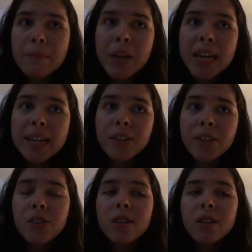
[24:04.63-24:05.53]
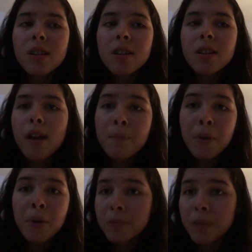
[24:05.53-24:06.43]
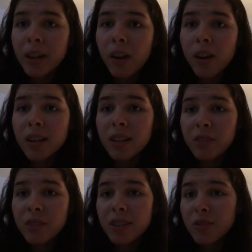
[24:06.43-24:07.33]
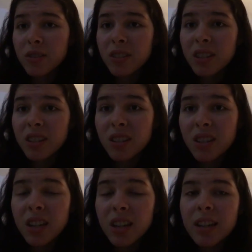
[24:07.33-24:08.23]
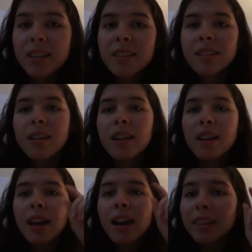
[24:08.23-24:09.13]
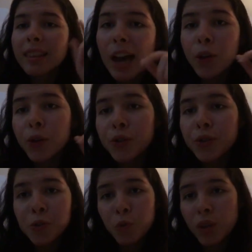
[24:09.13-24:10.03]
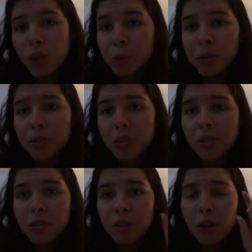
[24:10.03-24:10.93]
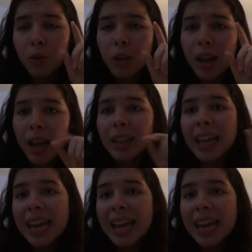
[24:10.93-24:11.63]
page where I post my art if you're interested in seeing it. It's Lau Scribbles, so Lau,